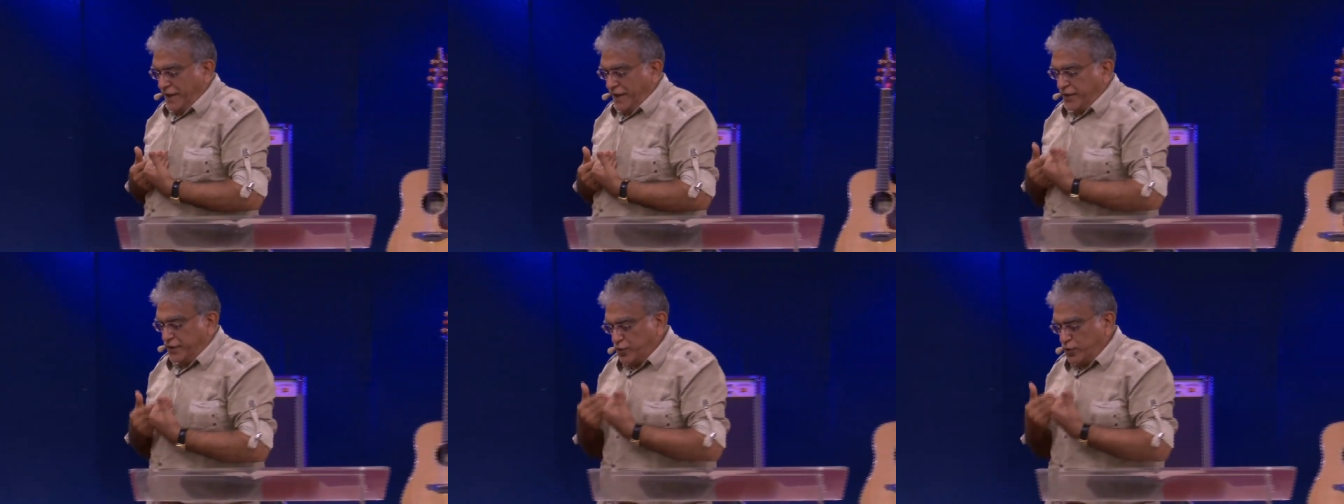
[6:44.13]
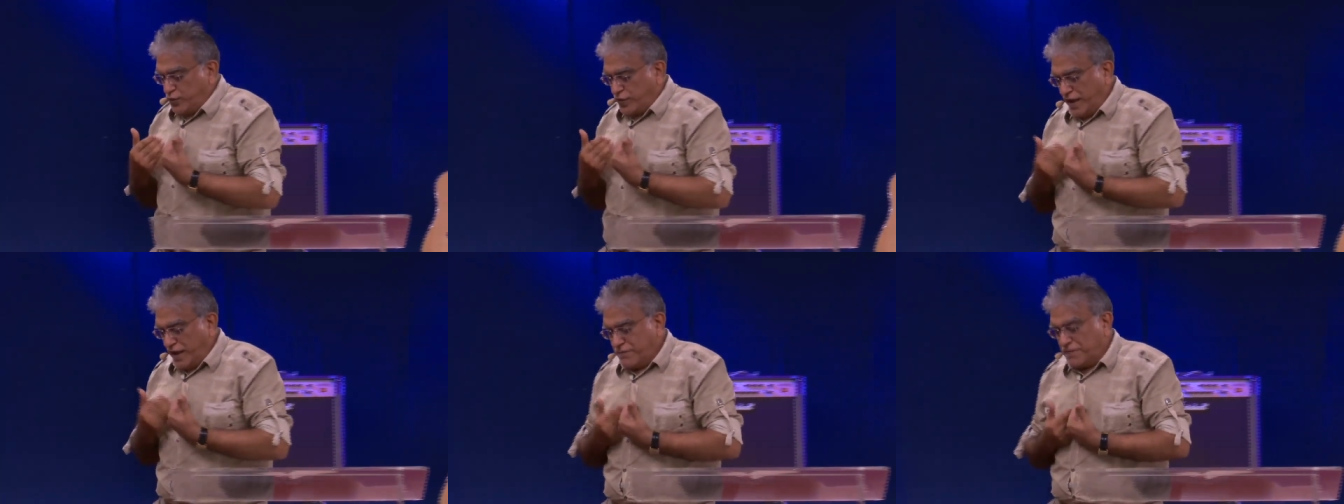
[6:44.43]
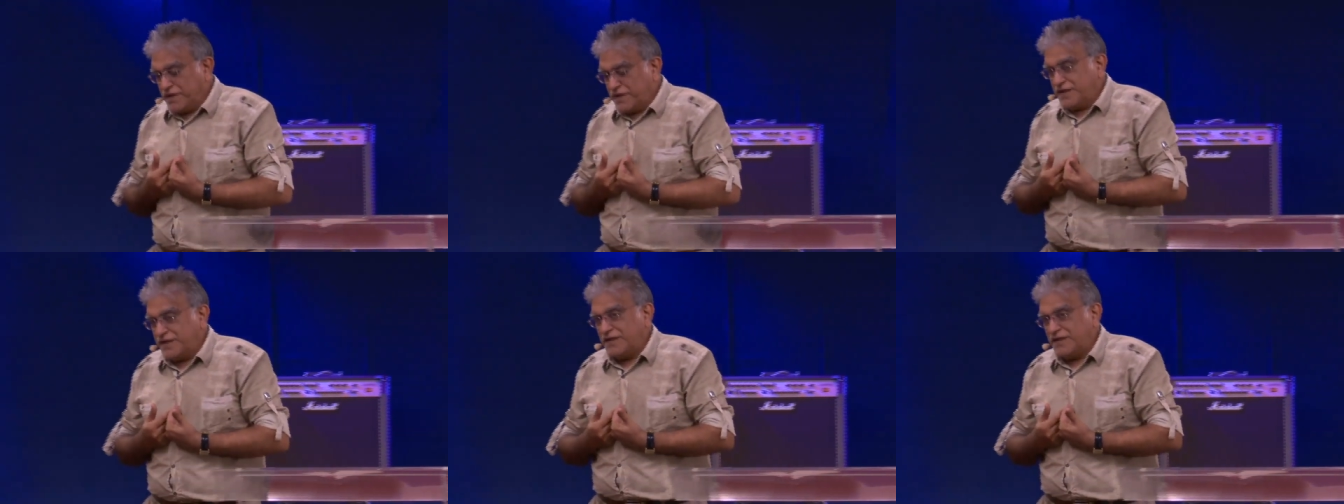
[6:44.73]
You can
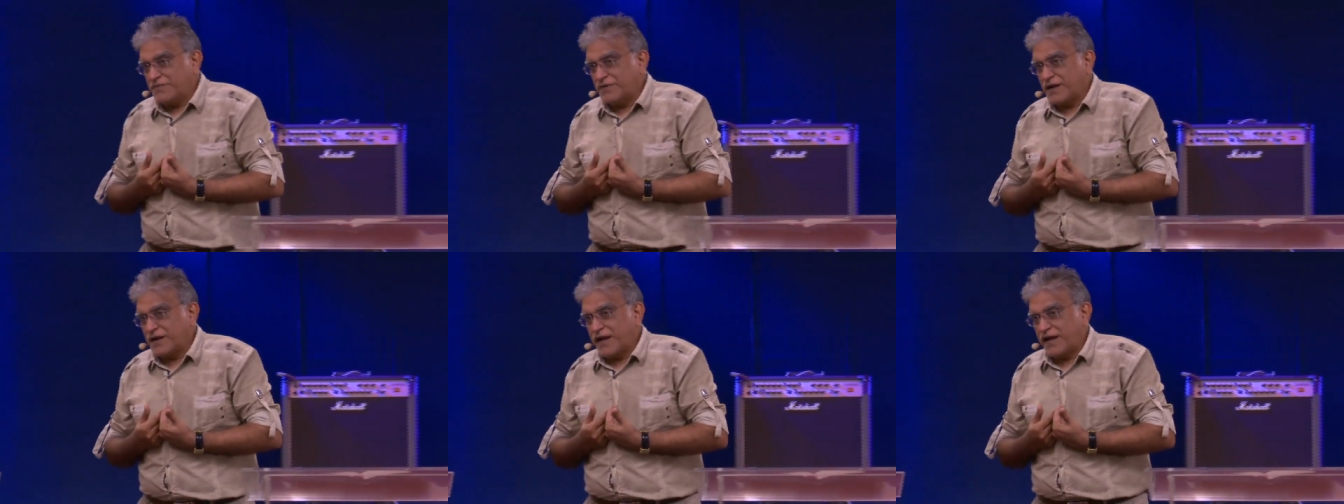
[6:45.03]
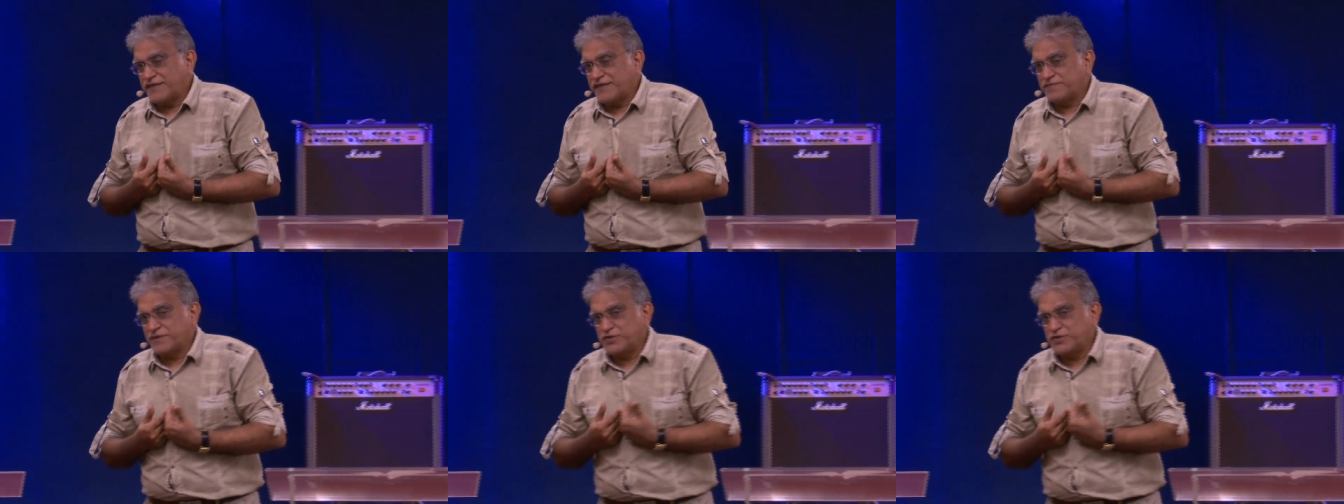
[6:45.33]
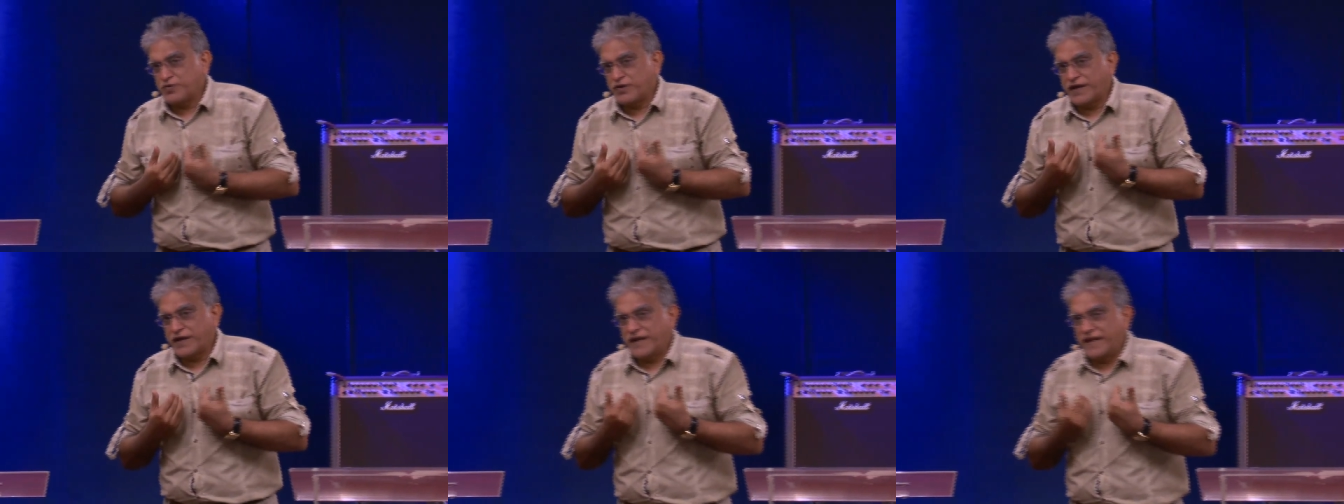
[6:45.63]
be demonized, but
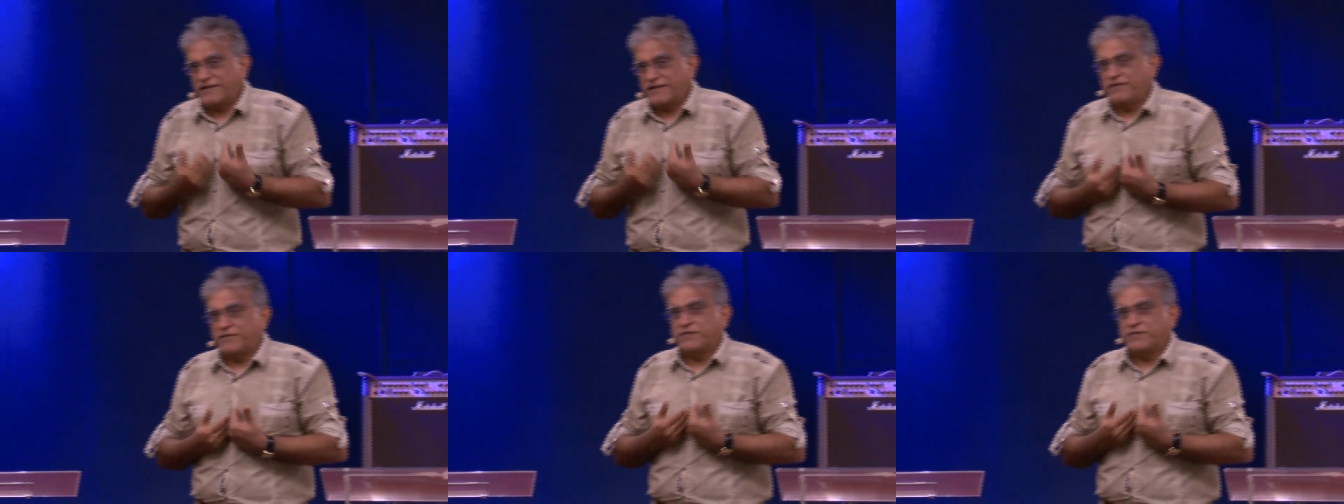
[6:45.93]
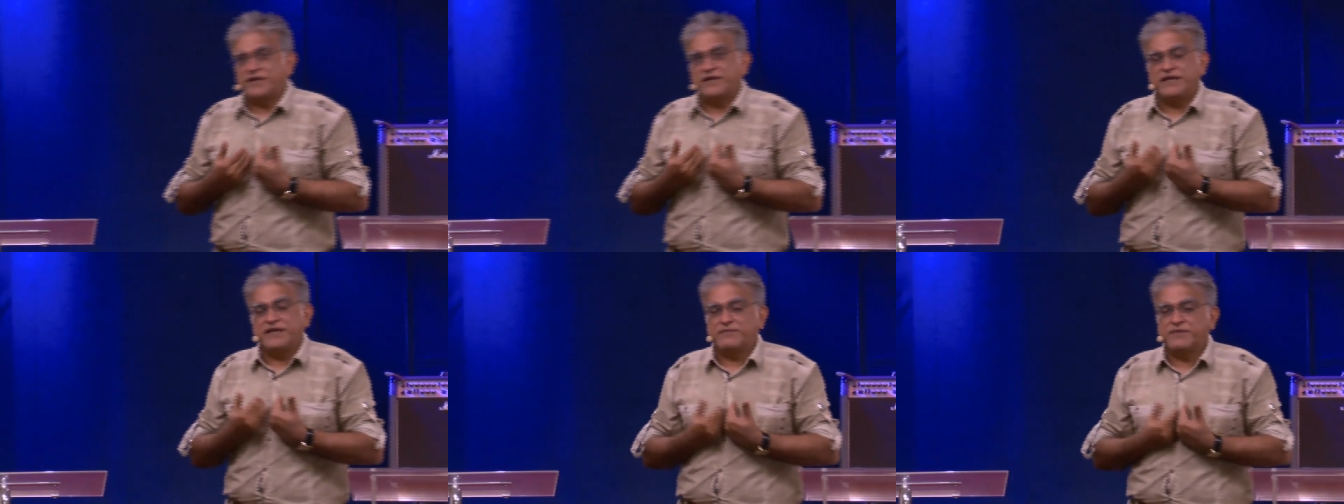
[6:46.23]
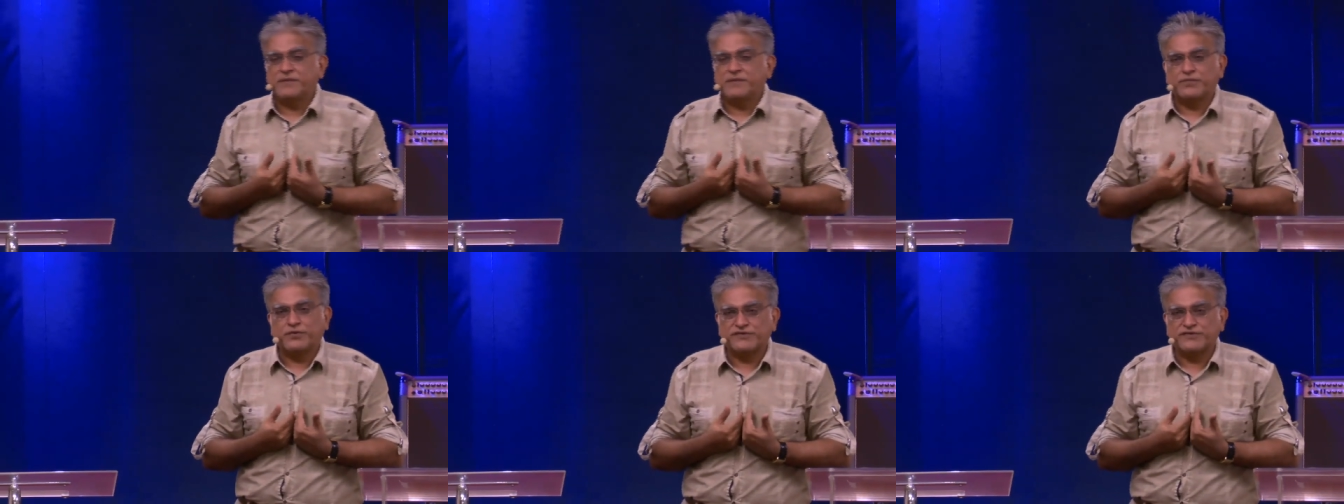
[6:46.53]
you can never be
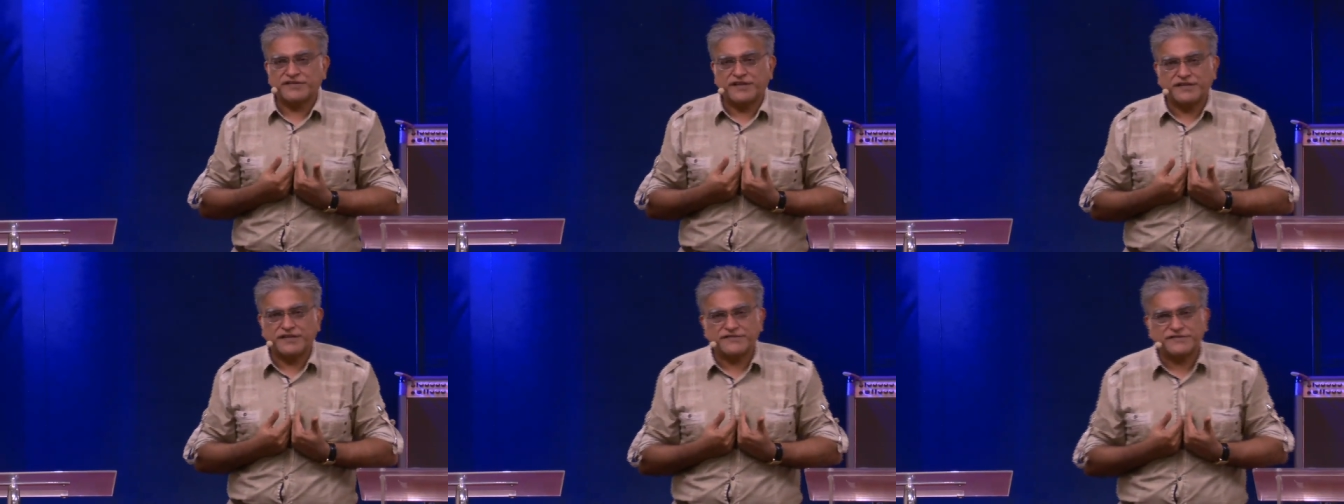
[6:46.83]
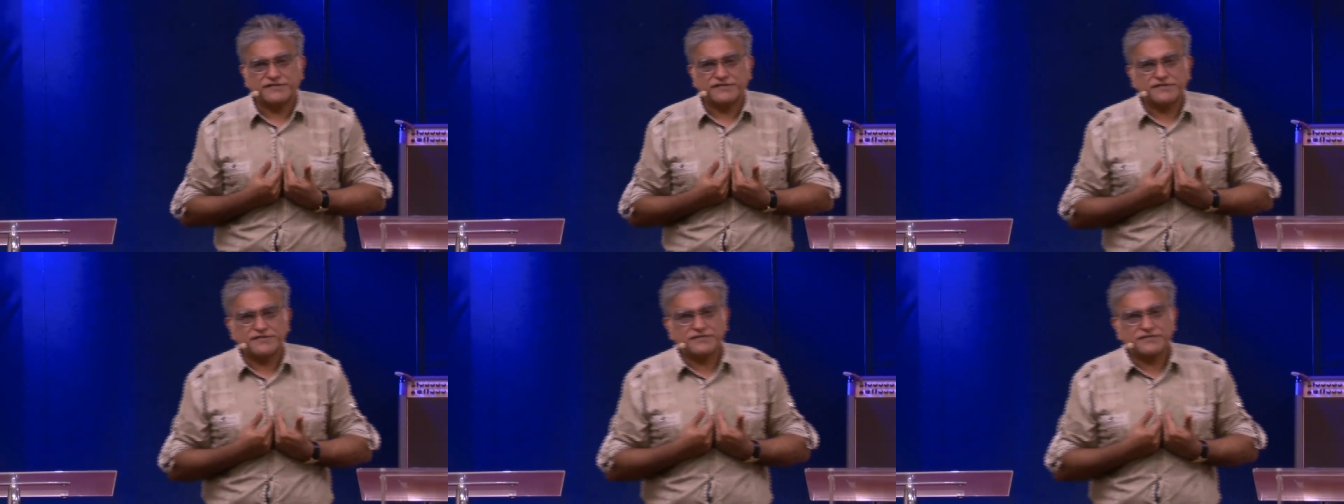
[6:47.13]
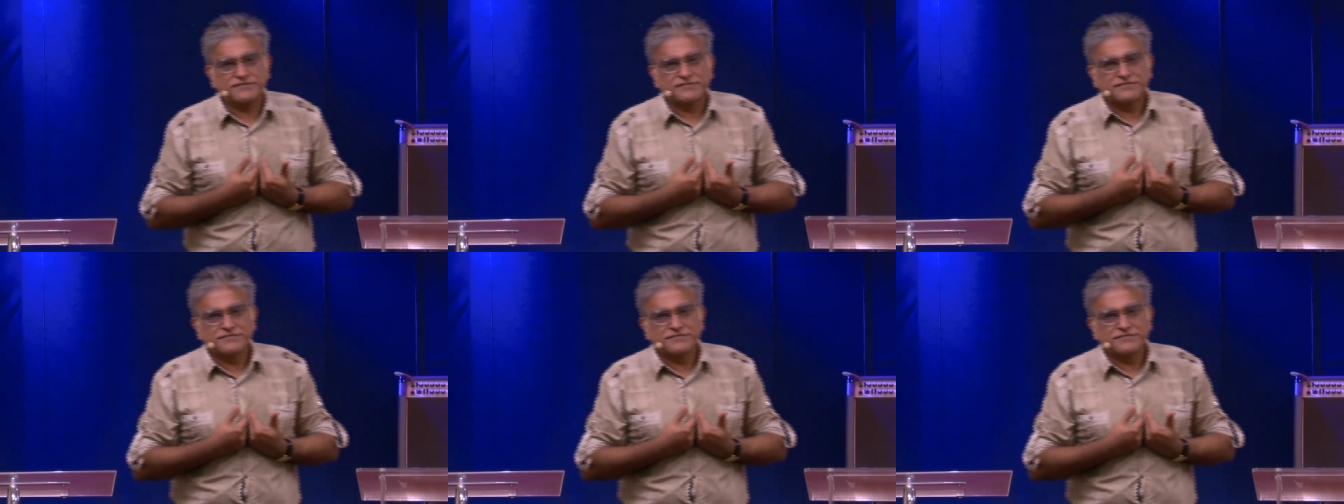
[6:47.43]
demon-possessed.